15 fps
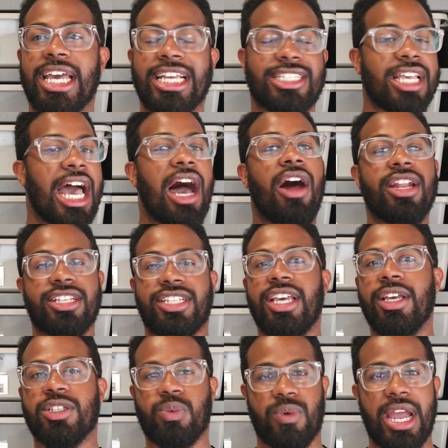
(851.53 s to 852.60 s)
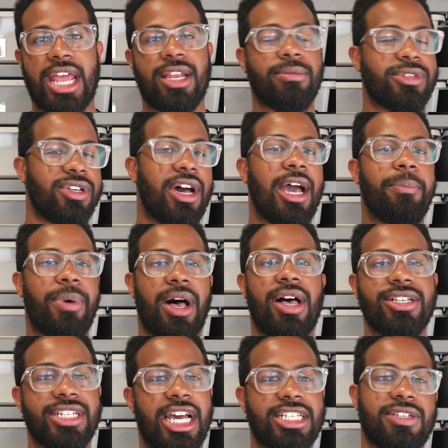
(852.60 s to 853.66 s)
It's random, so I
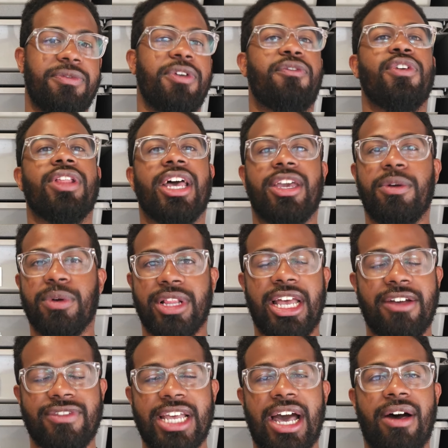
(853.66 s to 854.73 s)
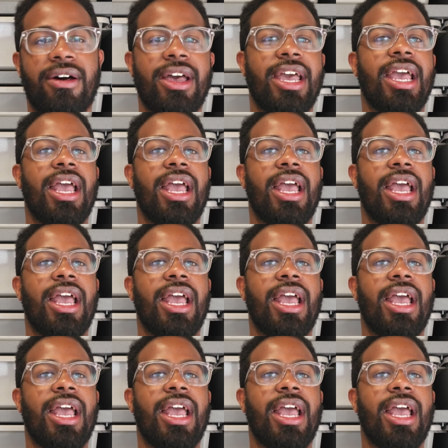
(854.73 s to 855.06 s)
apologize if you feel like you were left out.